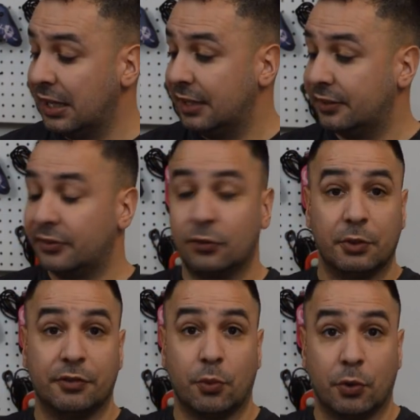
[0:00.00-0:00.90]
This is one
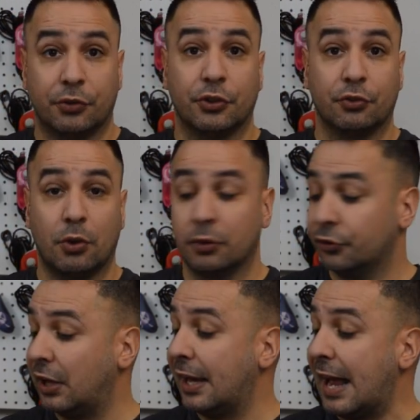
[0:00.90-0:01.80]
of the worst
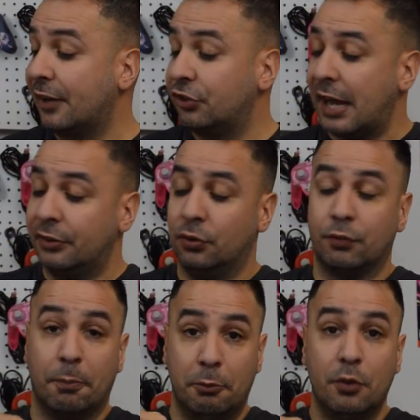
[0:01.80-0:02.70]
controllers. I actually had to
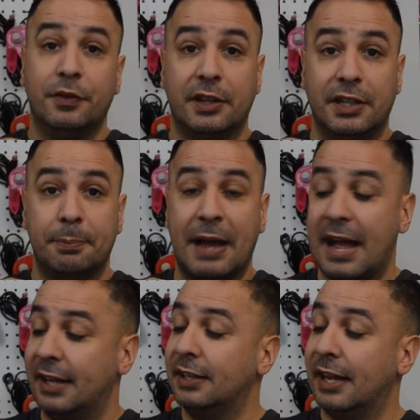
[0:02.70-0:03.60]
remove the
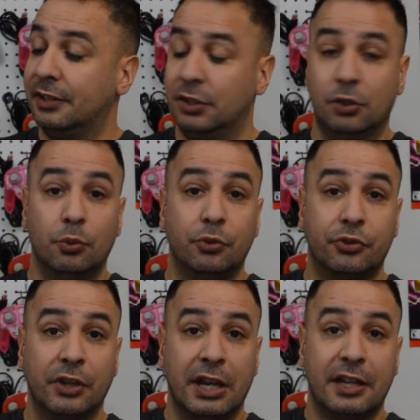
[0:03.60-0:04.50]
D-pad and use